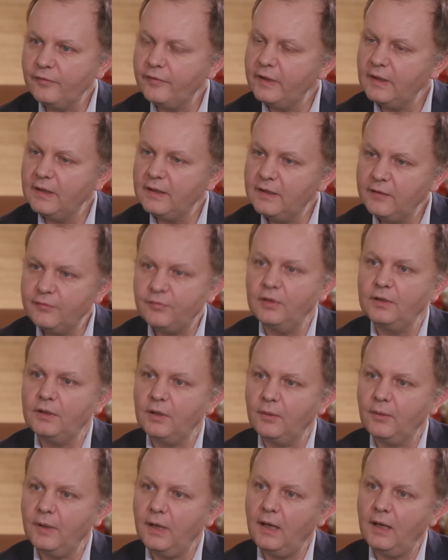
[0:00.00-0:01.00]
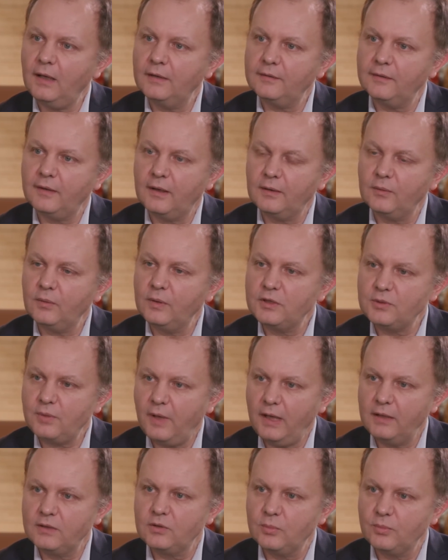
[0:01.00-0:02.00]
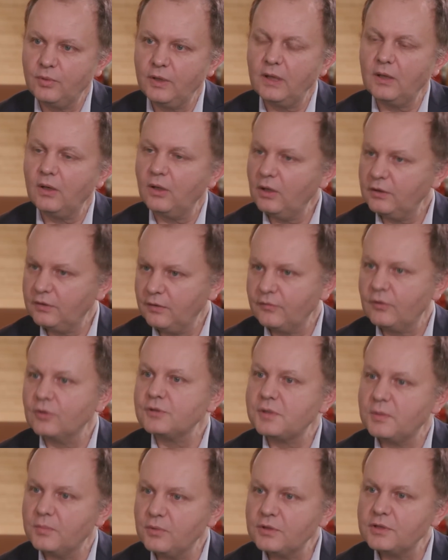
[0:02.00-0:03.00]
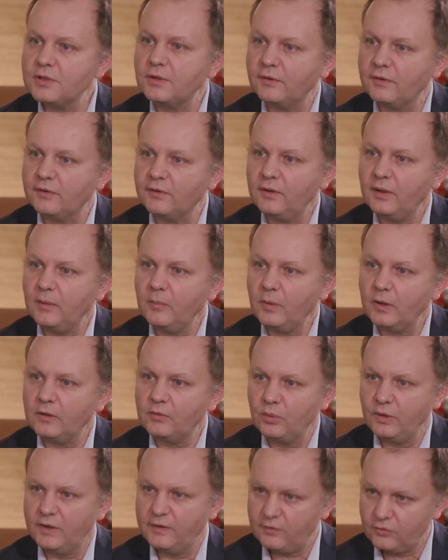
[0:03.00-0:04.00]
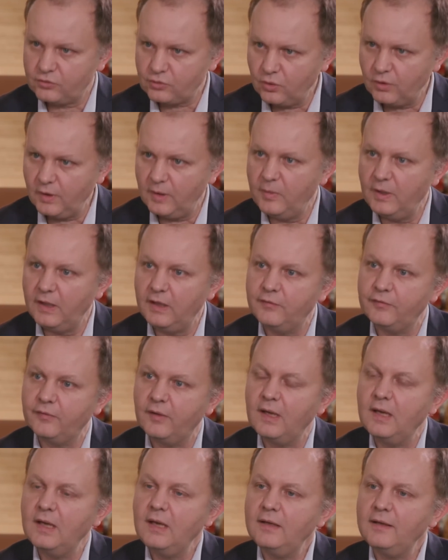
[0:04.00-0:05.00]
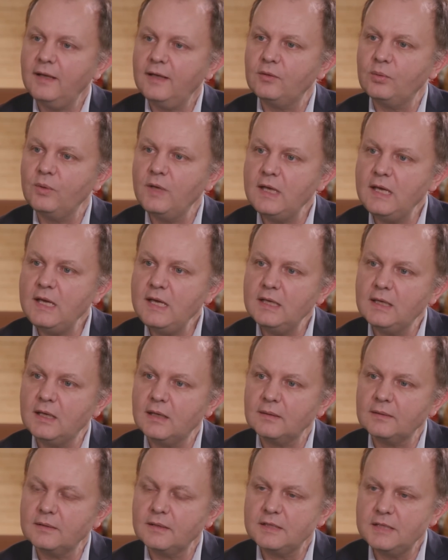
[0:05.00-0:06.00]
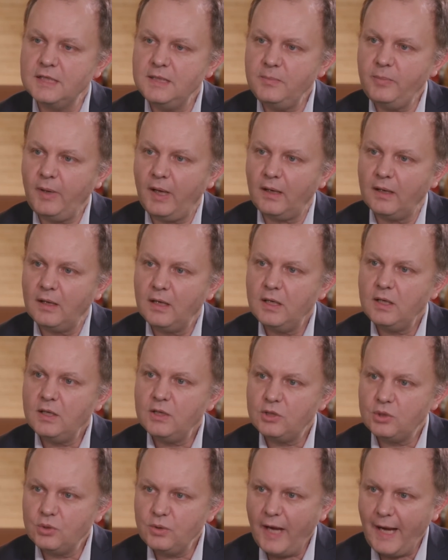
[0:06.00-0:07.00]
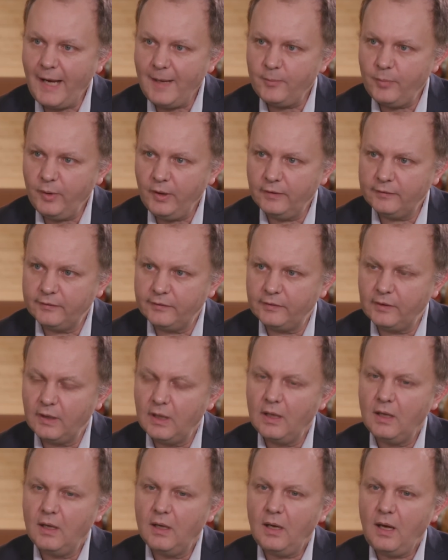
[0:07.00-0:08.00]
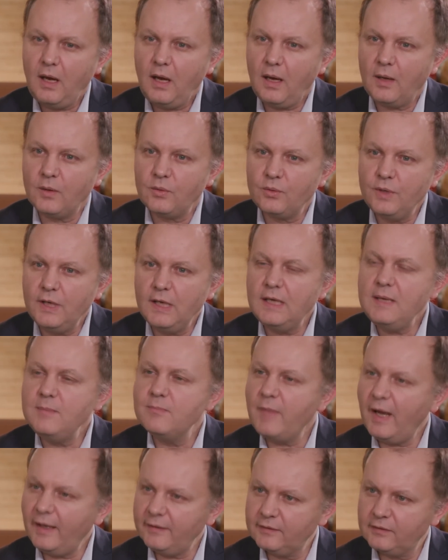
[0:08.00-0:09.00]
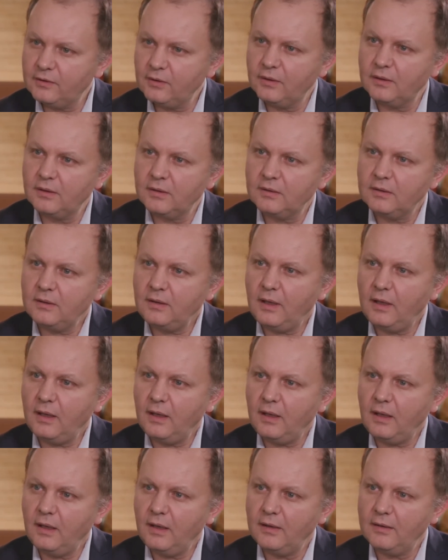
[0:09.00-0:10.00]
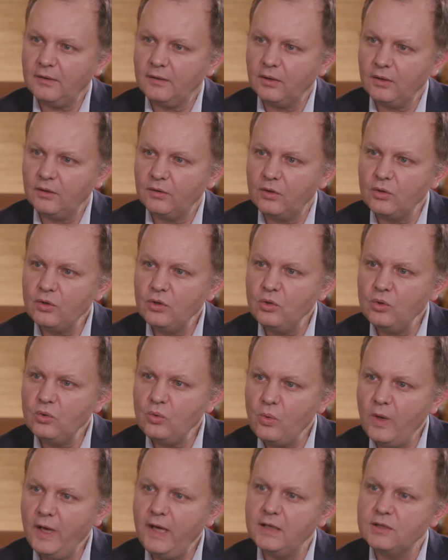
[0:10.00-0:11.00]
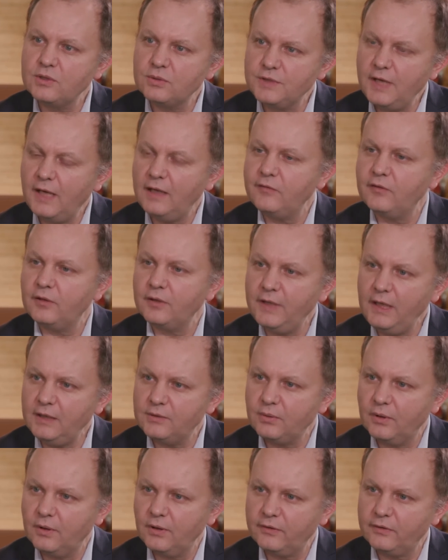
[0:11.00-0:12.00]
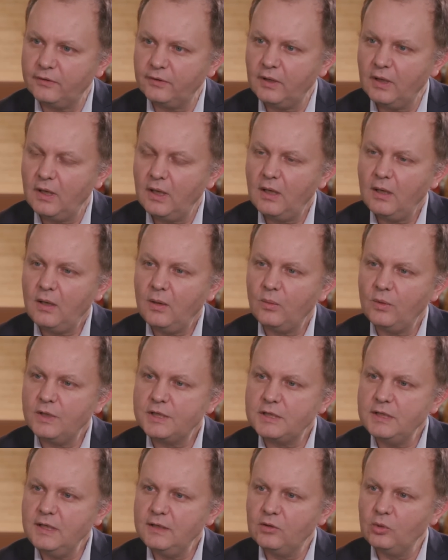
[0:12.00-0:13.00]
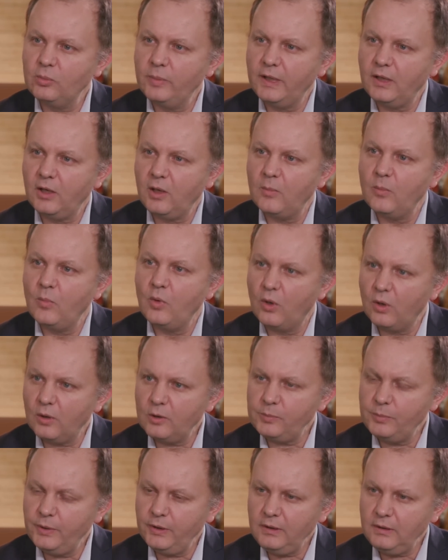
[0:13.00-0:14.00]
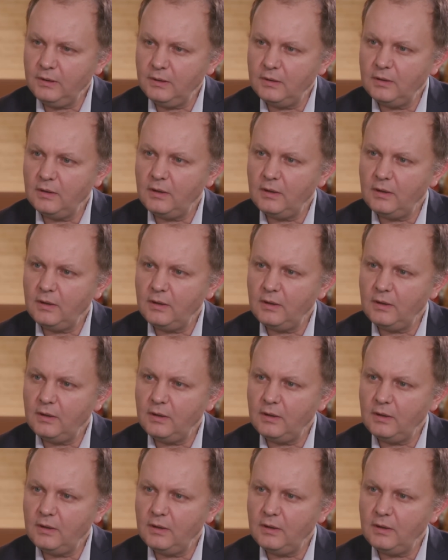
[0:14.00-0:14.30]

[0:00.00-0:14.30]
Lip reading: in different areas and we try to bring a lot of contributions. But we strongly believe that we need TIP to help us really master the new way to deliver networks, which need to become more open,